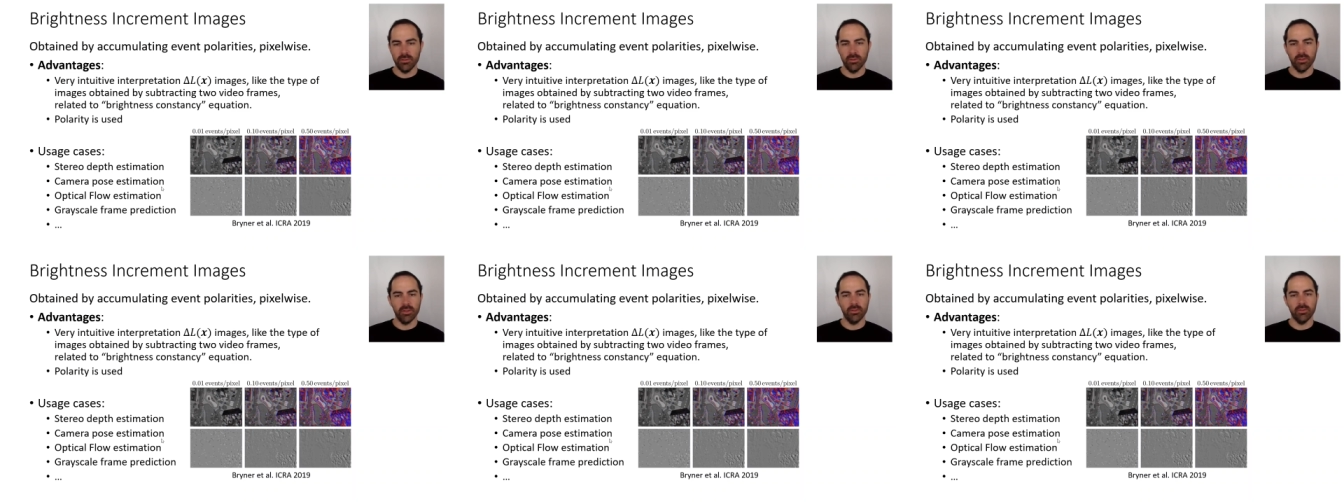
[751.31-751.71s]

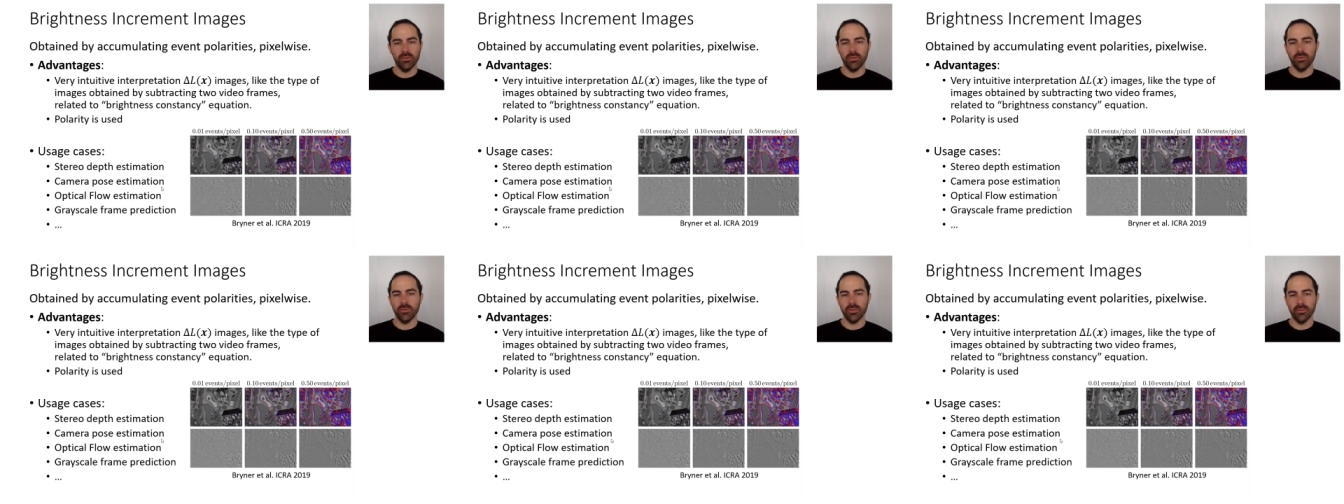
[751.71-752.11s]
You can
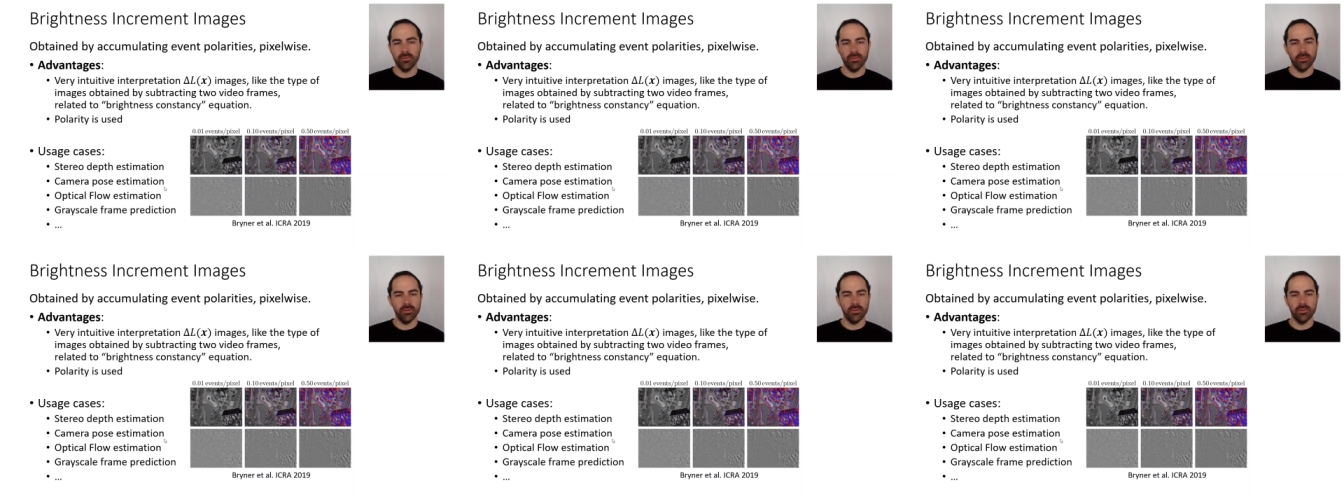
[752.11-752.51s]
also use them
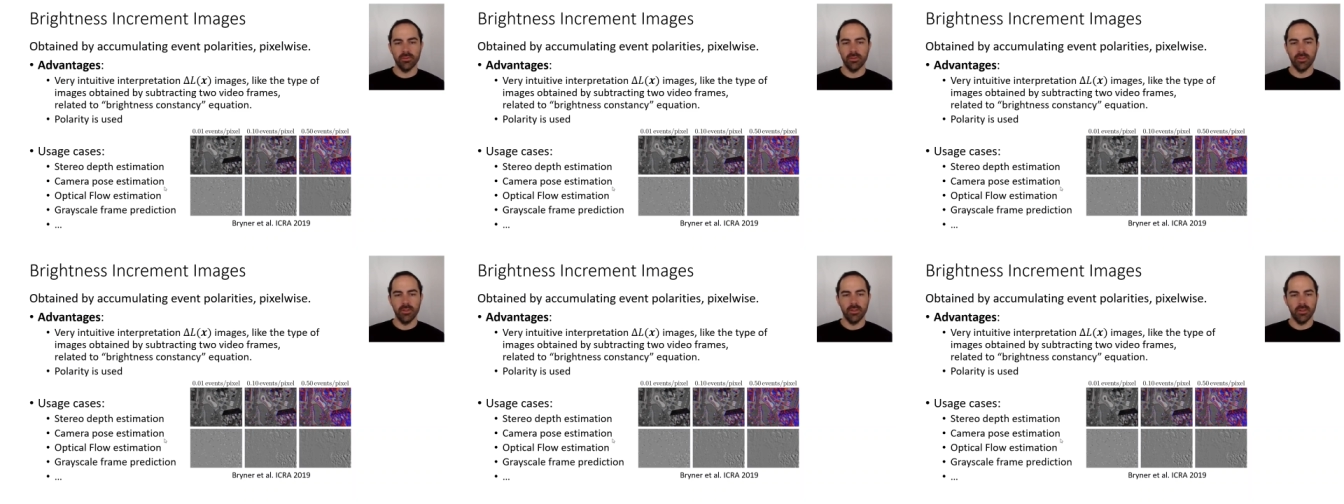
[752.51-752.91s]
for
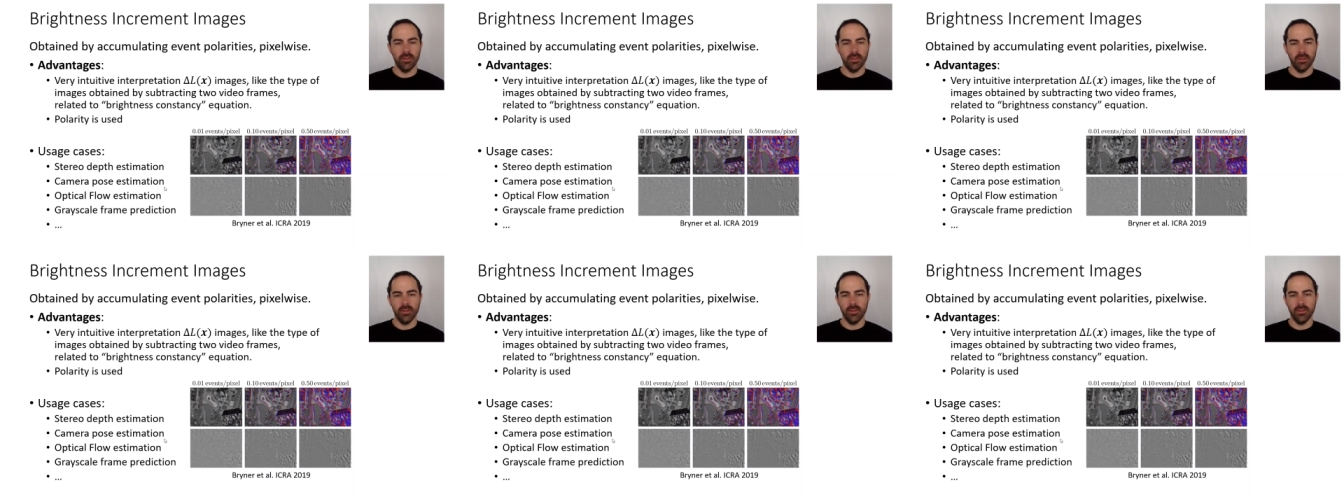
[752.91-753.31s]

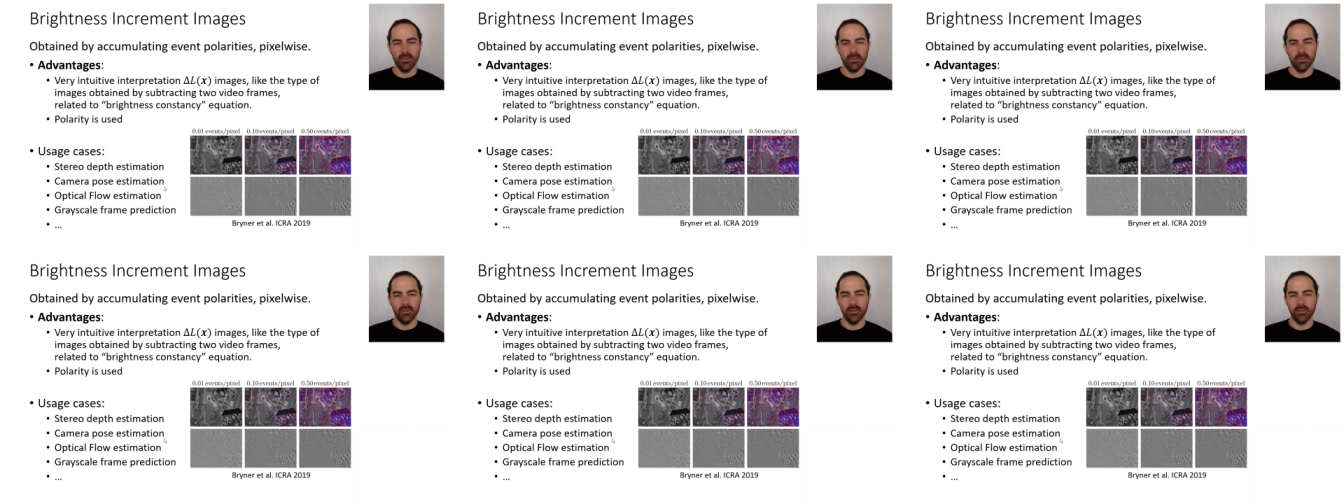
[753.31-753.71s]
uh,
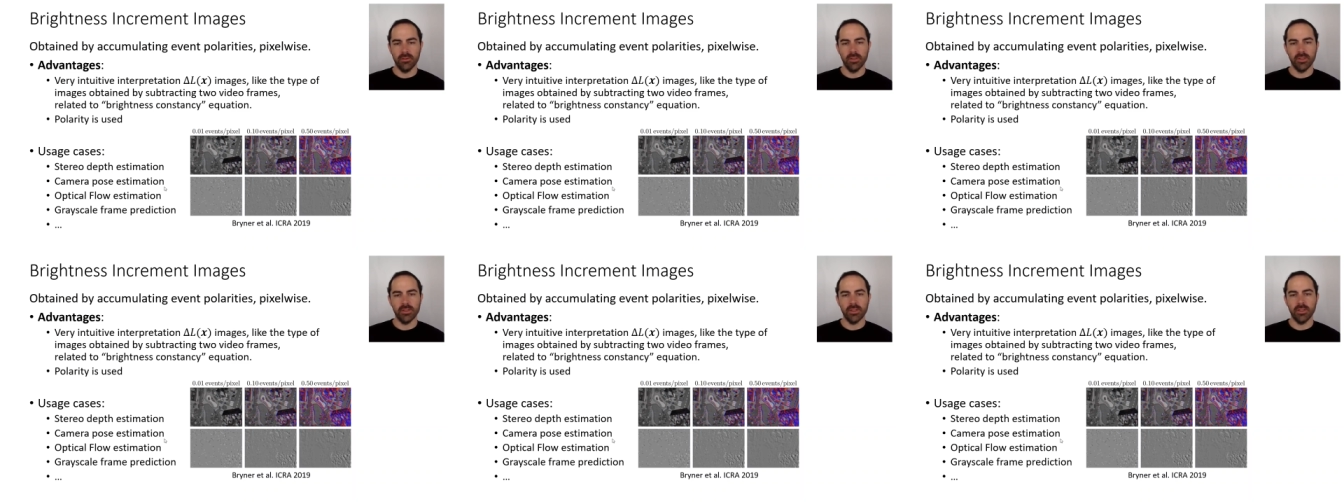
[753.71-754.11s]

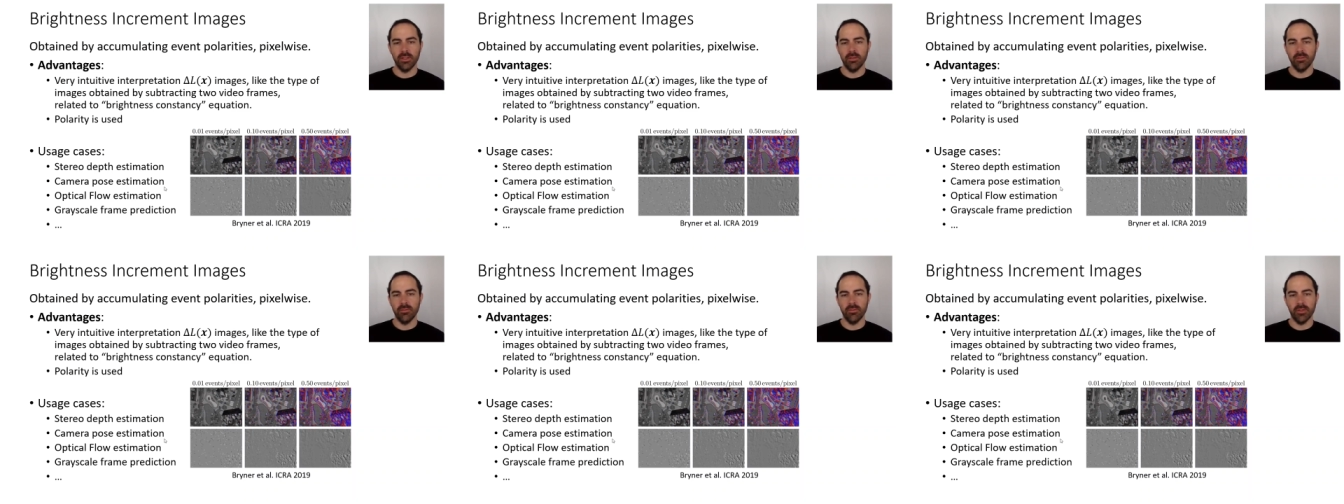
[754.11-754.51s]

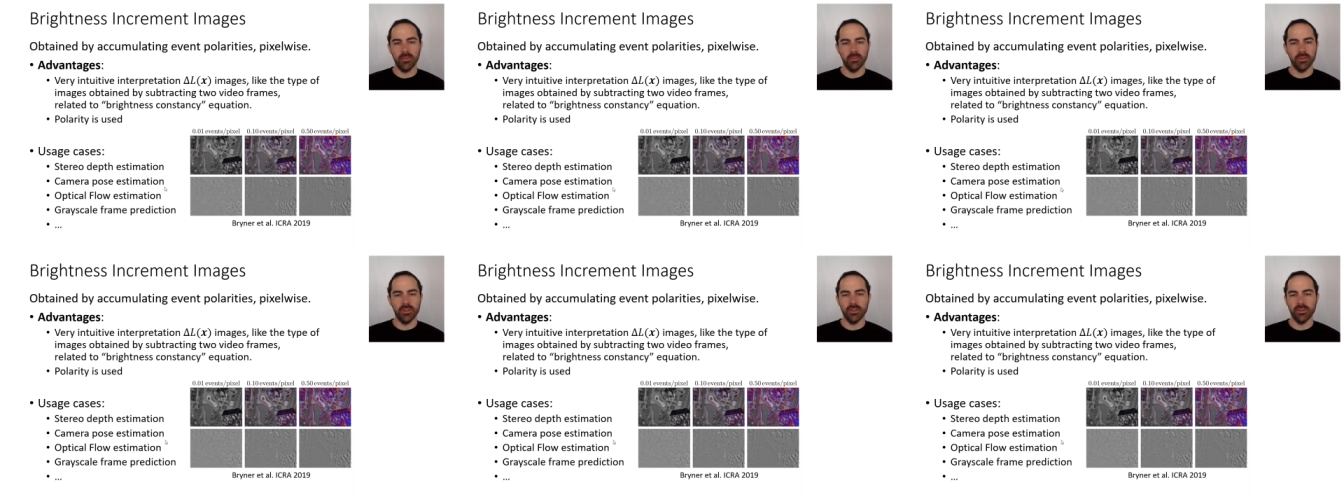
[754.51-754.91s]
grayscale
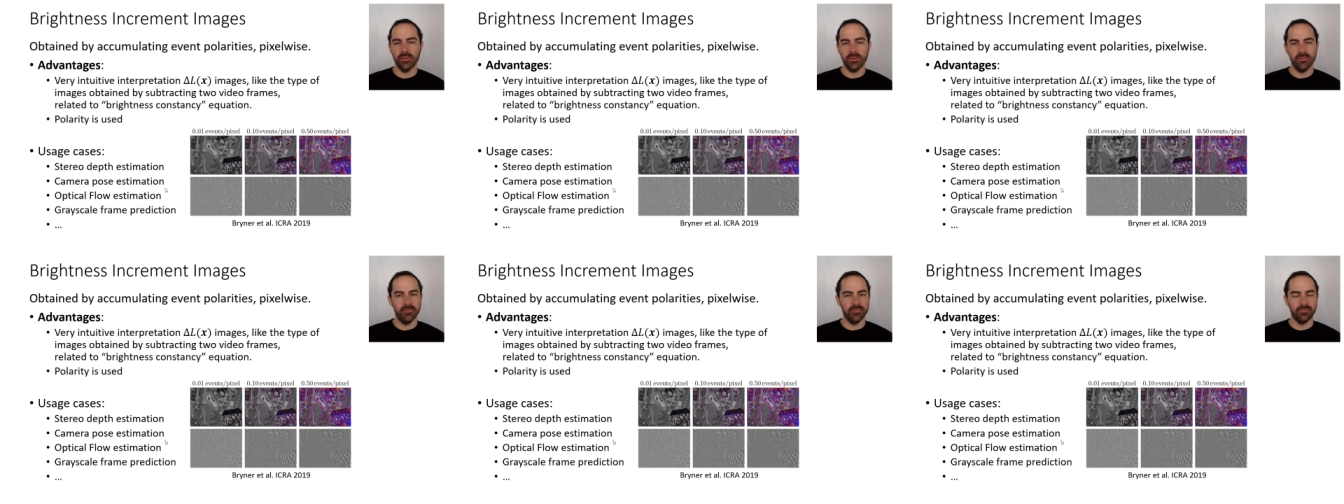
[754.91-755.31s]
frame
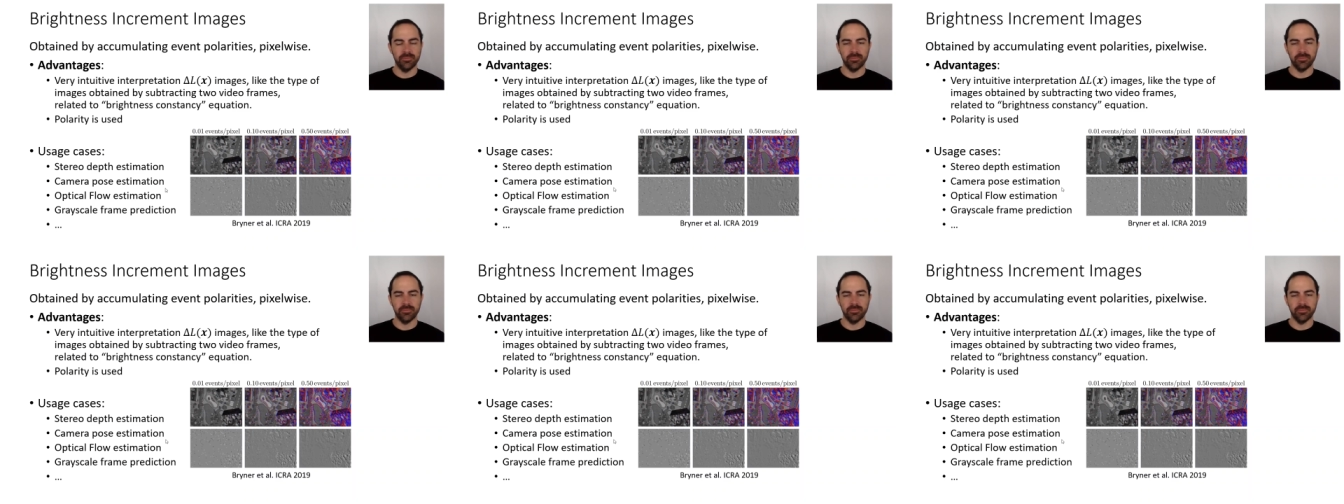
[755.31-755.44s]
prediction.